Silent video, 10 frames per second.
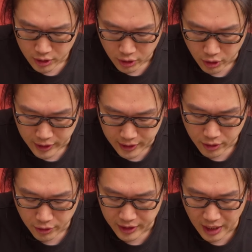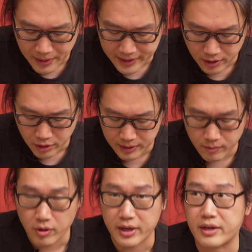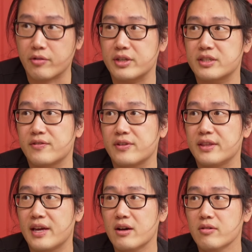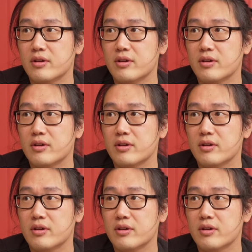go and cone up, I can cone up quite aggressively now